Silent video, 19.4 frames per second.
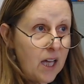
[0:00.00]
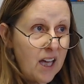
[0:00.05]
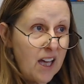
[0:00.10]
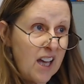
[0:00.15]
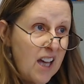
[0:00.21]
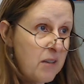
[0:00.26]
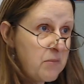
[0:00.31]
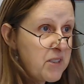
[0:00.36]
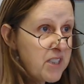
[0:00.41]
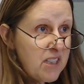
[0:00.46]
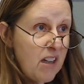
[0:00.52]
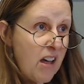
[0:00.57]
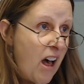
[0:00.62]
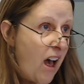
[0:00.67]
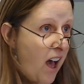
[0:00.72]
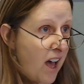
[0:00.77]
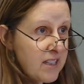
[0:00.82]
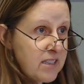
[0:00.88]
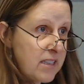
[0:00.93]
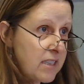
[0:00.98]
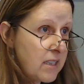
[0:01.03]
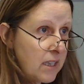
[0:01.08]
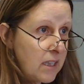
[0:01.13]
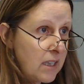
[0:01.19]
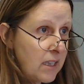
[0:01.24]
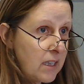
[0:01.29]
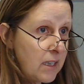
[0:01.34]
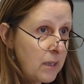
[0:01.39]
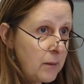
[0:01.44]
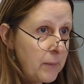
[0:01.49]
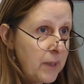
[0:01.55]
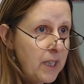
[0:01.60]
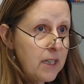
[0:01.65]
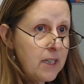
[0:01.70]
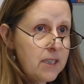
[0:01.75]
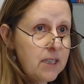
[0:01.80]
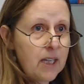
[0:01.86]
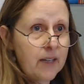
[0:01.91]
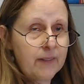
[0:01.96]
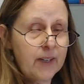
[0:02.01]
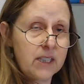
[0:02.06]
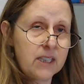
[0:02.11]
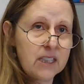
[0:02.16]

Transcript: I'm so awesome because I've got